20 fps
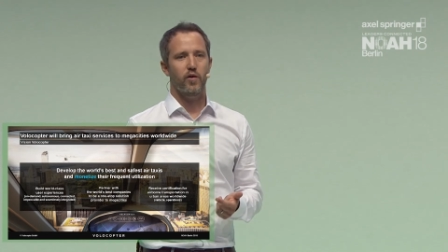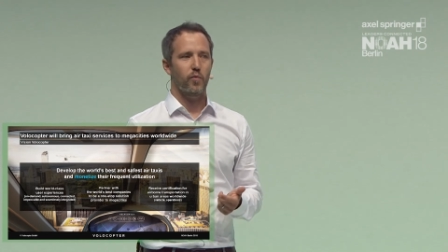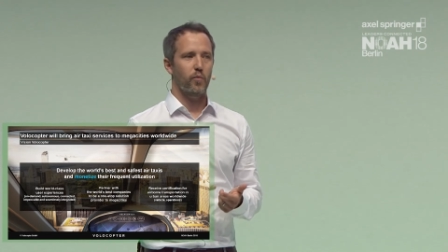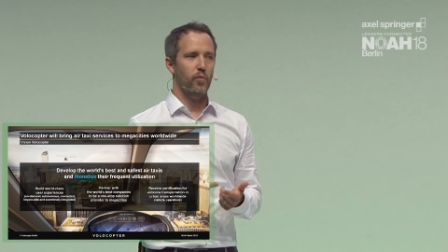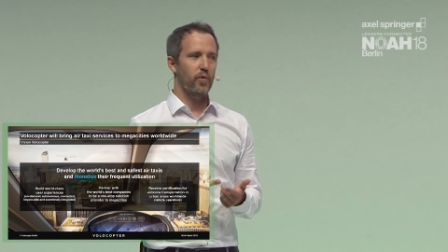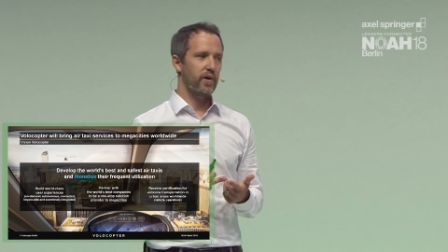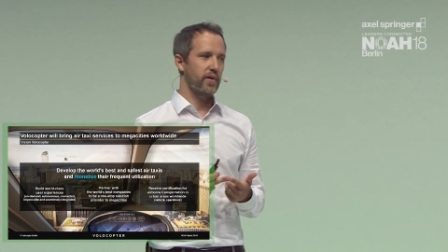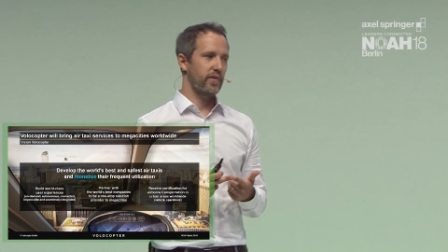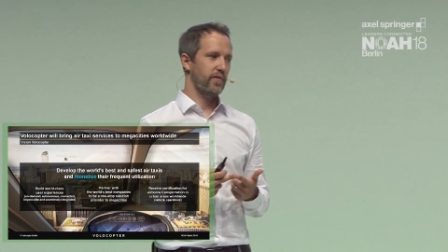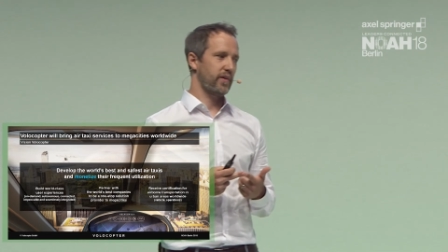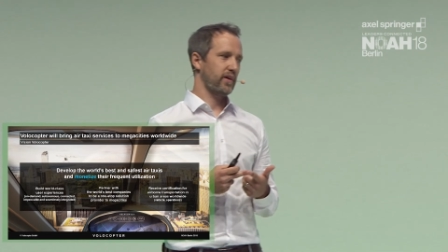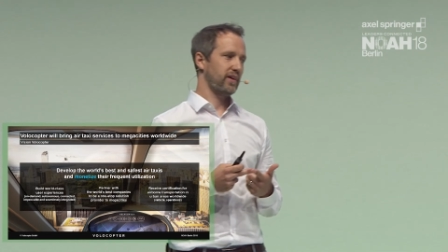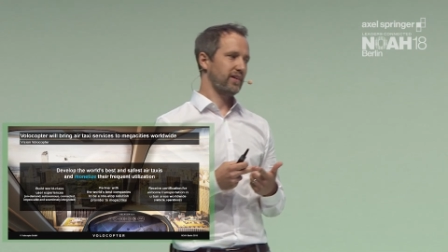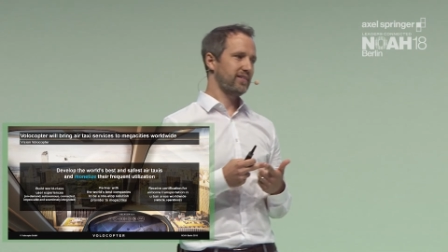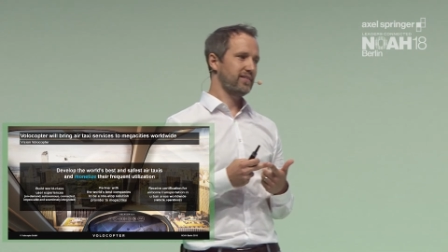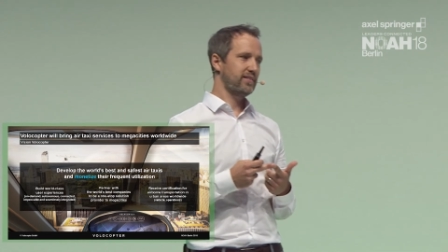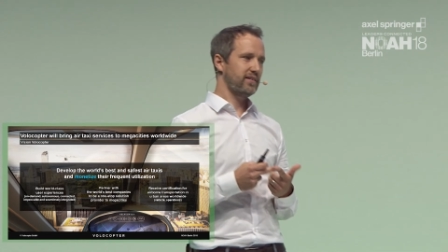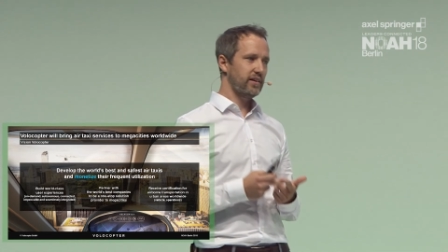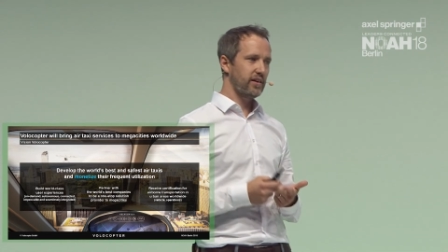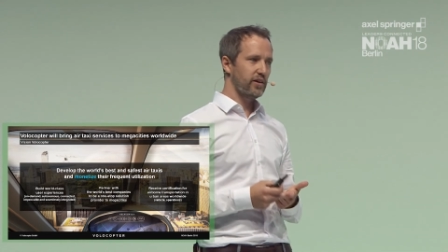with
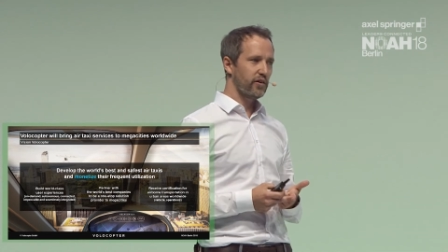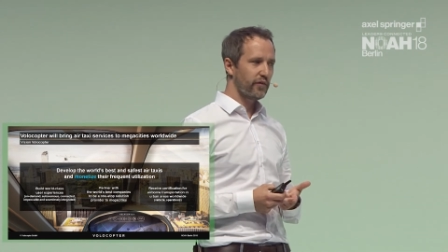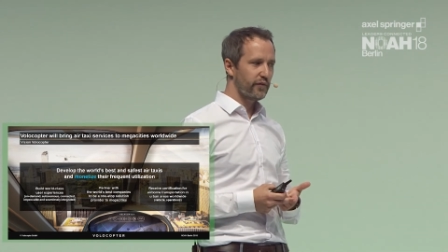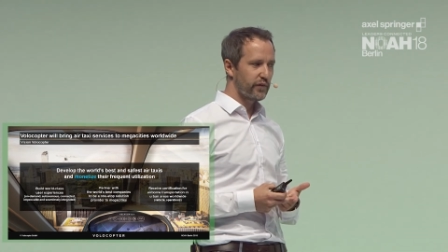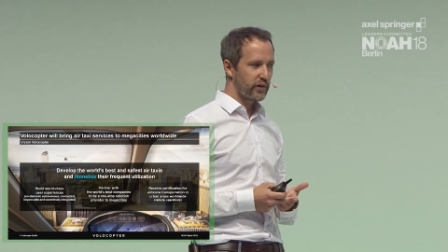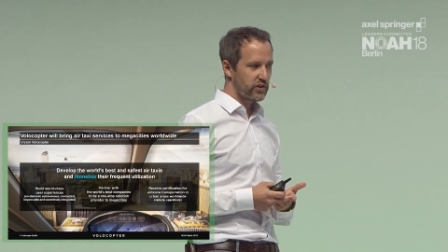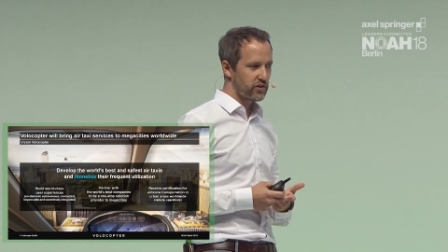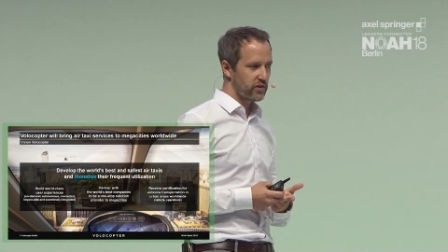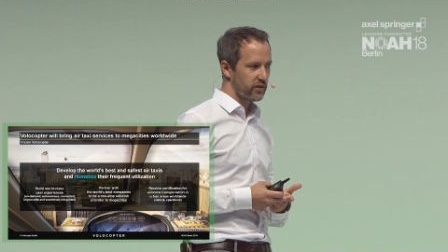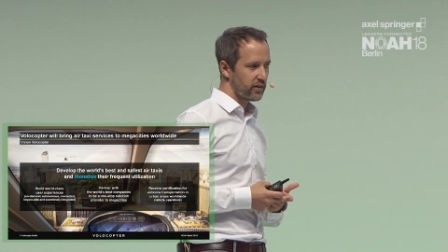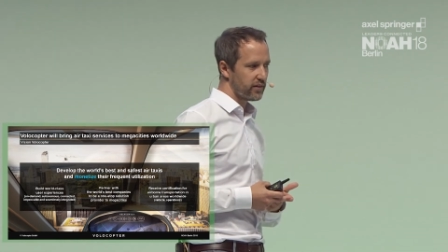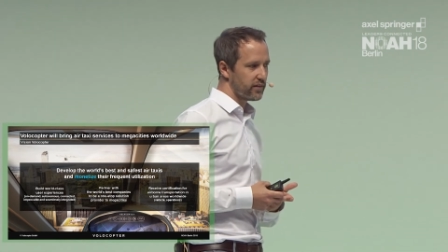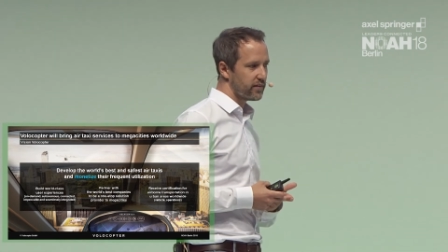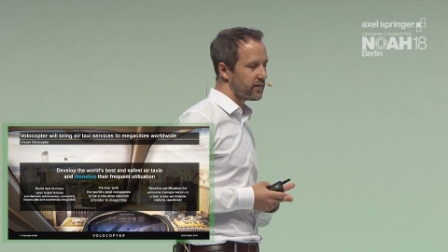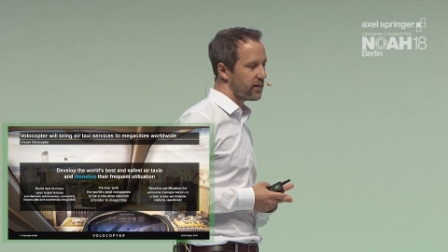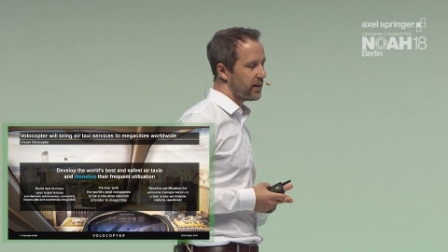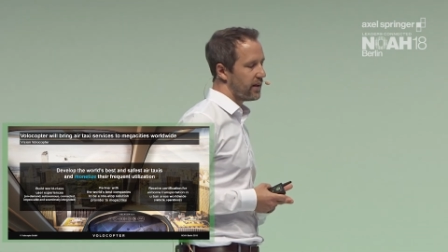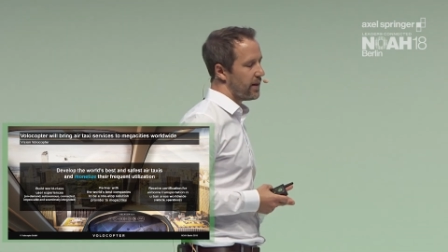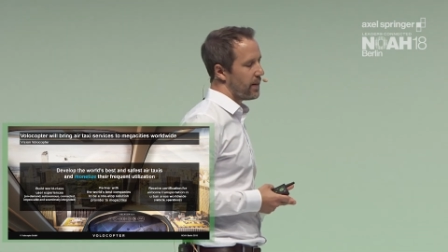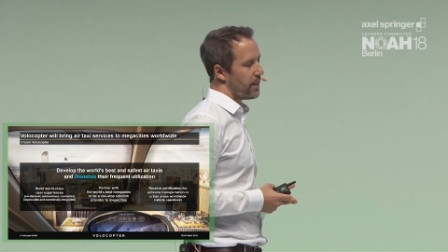city
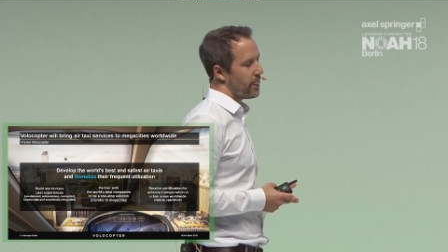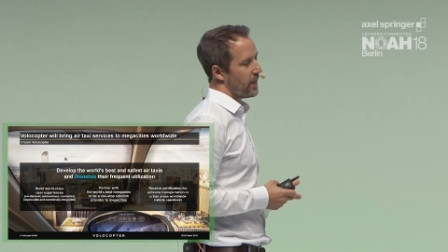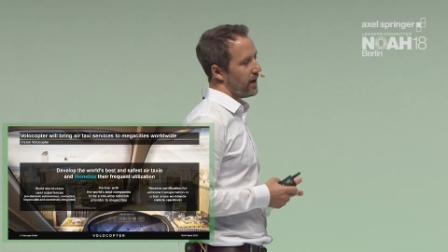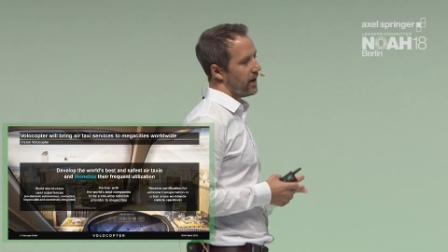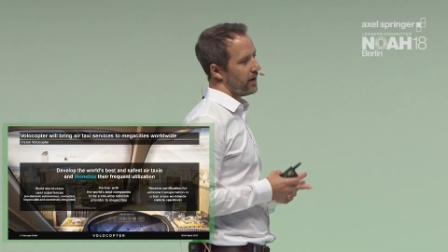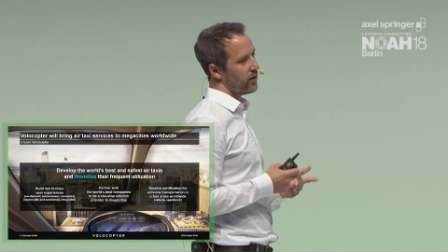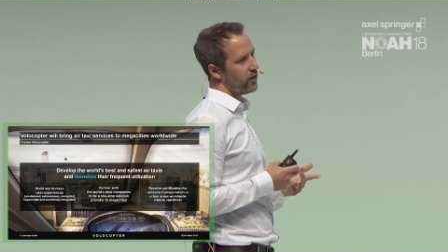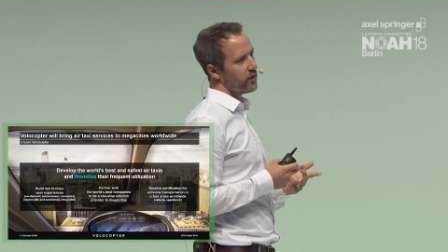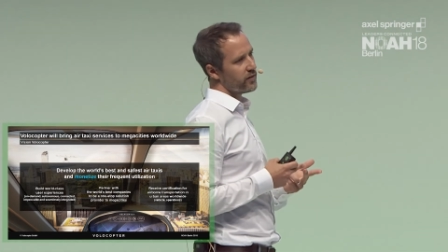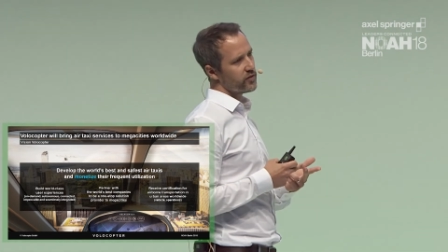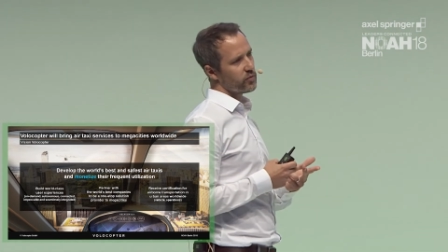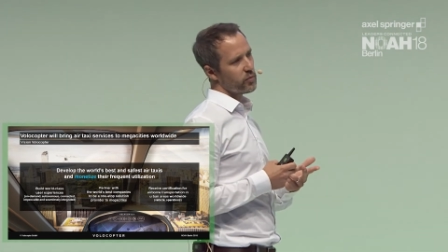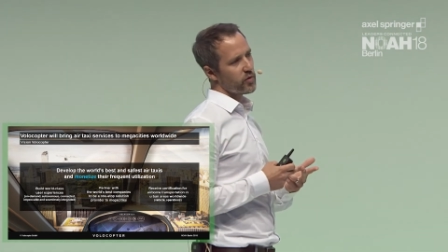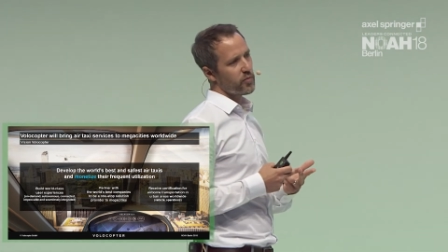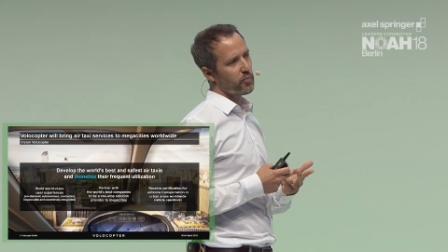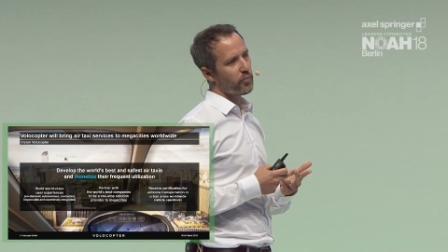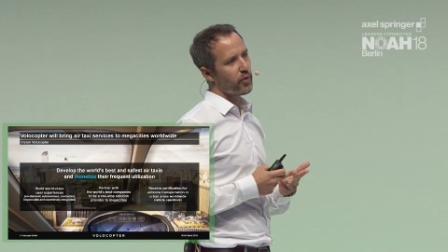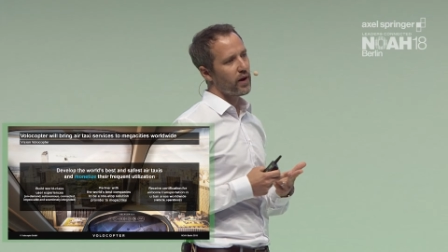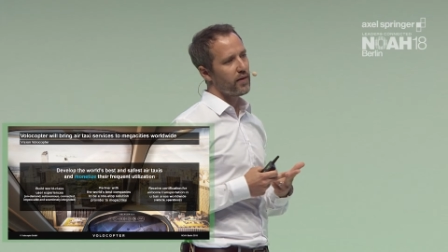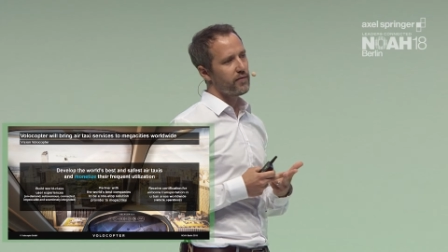officials, and also with
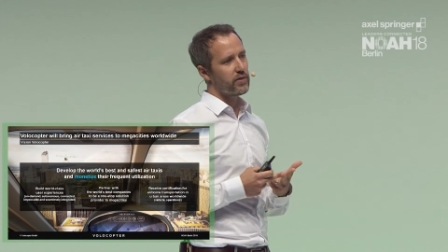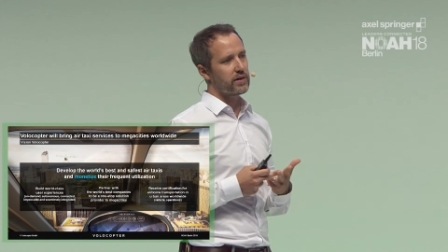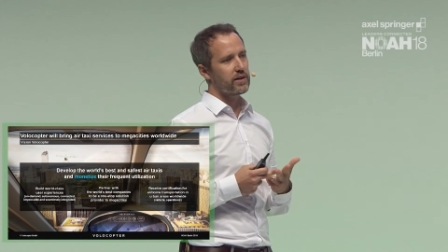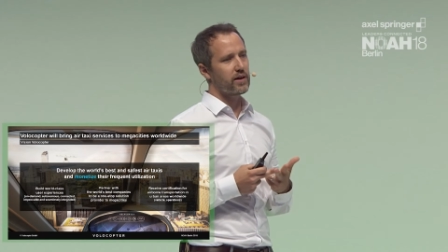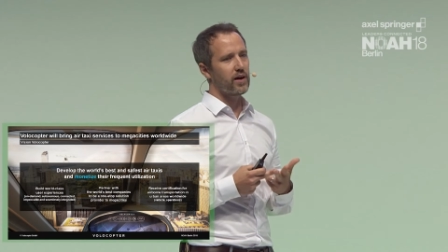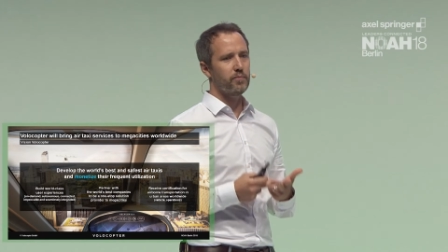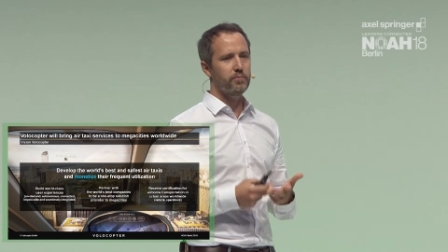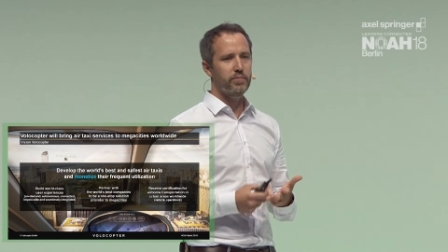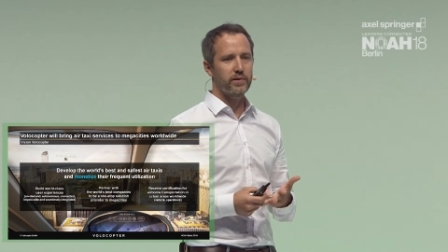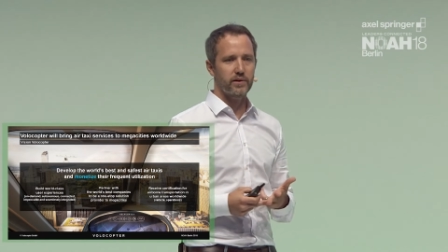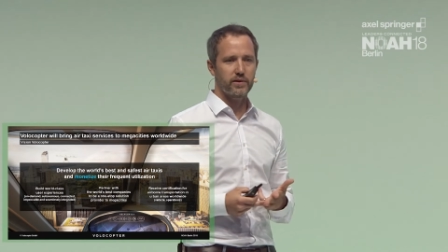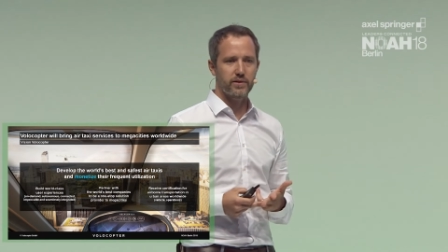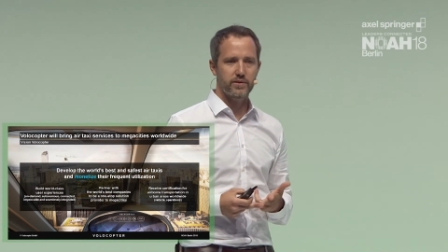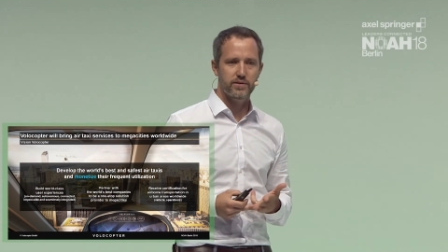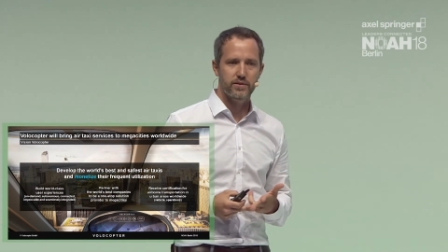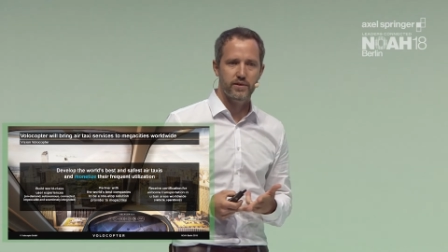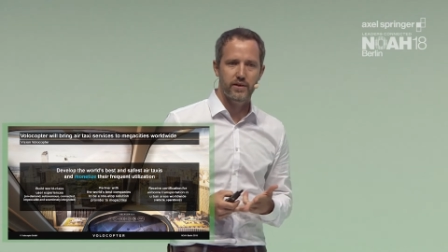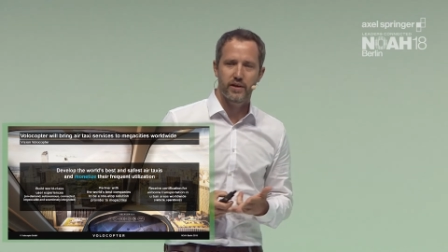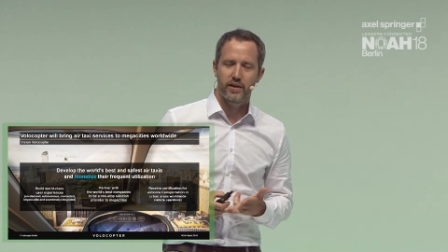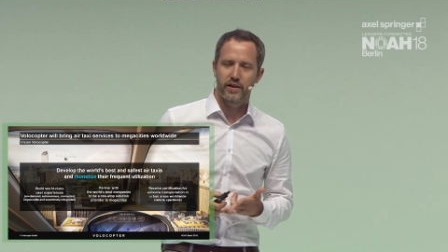private
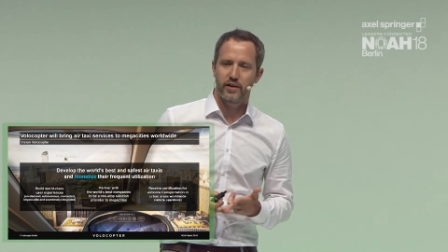companies